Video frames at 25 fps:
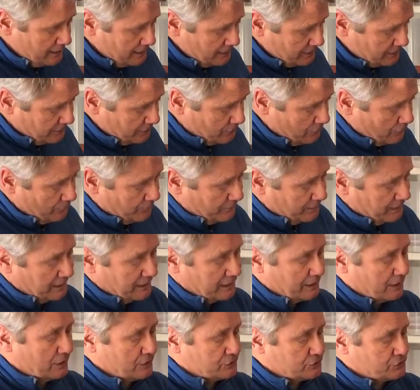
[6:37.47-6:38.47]
You've got
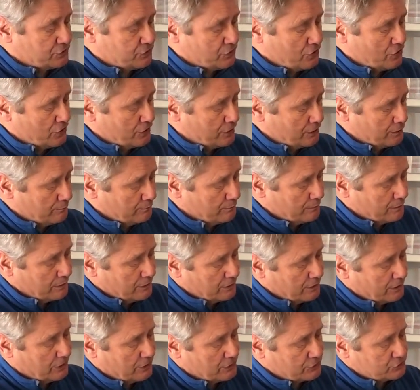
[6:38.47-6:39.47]
the sternum
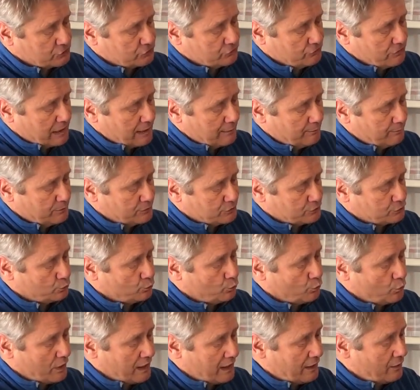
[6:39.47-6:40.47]
strap as
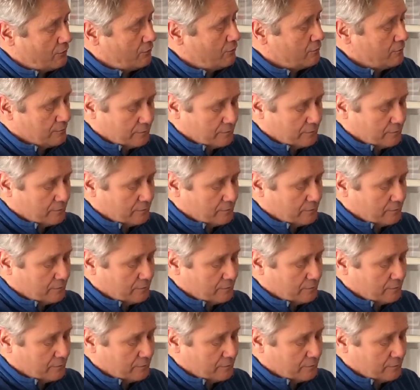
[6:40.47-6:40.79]
well.